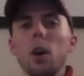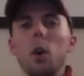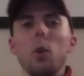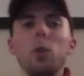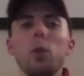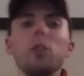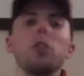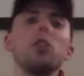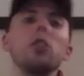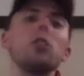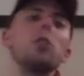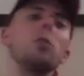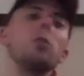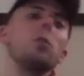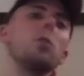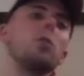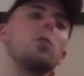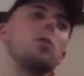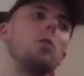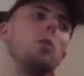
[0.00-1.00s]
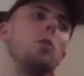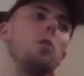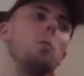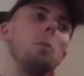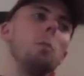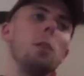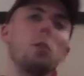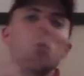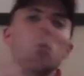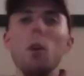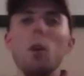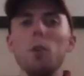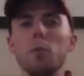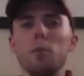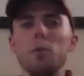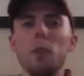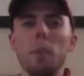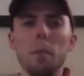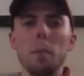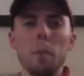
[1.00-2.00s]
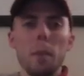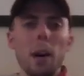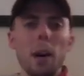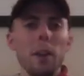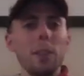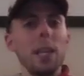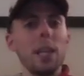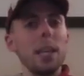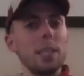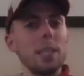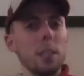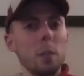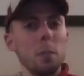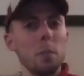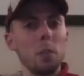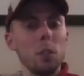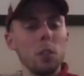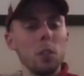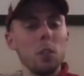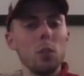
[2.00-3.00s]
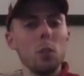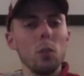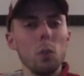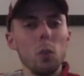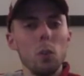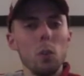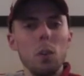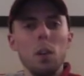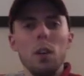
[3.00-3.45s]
or you can choose to be thrown from the mount. That's up to you,